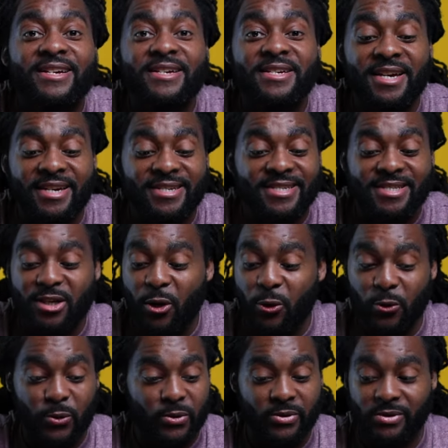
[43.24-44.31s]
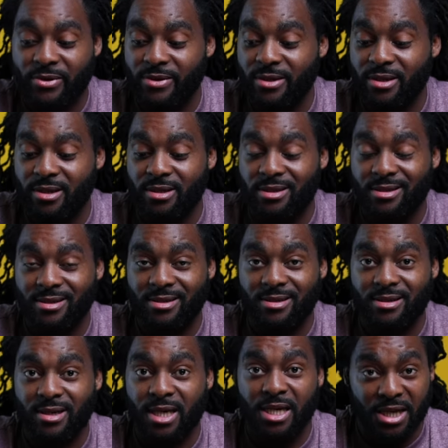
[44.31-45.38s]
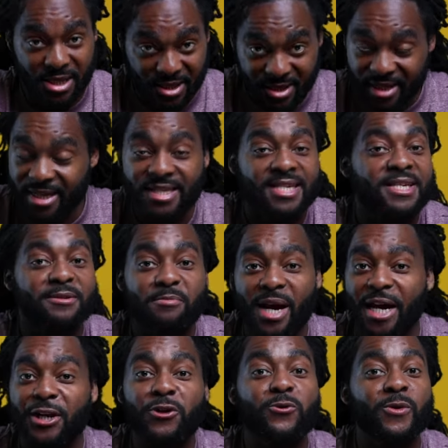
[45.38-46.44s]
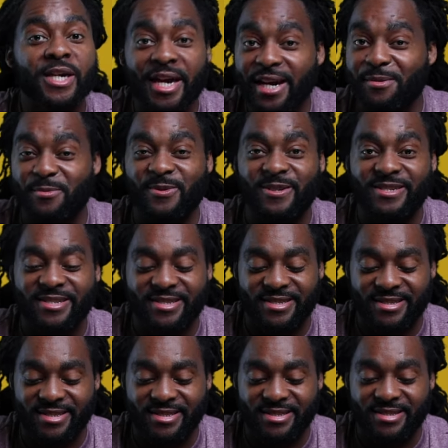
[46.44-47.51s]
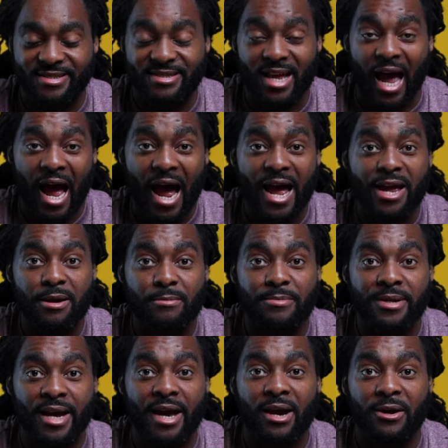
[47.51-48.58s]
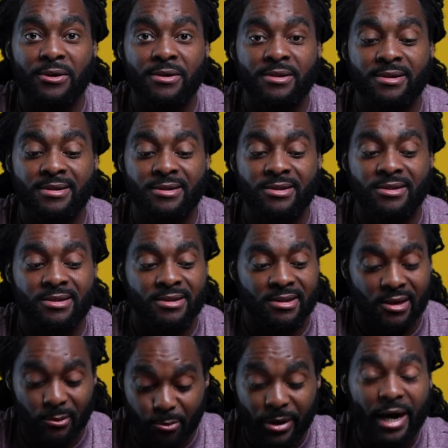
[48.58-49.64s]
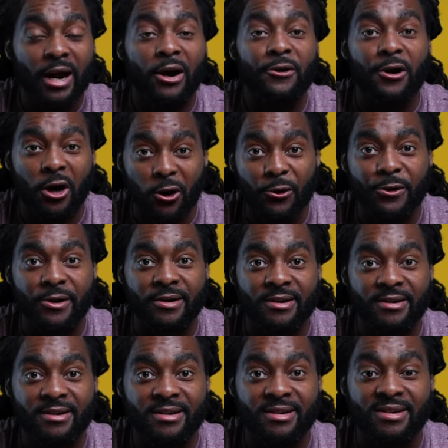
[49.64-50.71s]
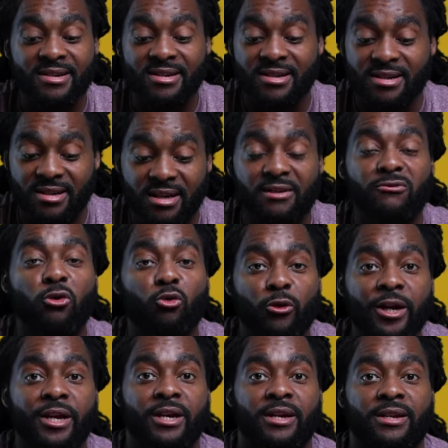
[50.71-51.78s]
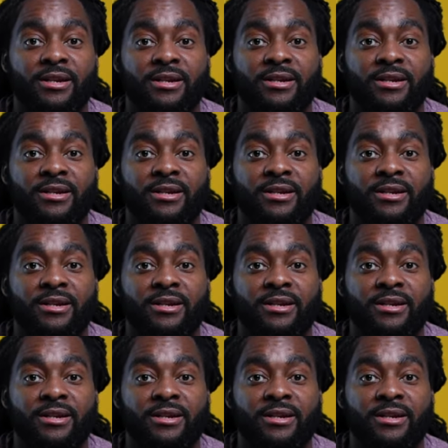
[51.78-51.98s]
Yes, so this is my new camera. I am now a proud owner of a Red.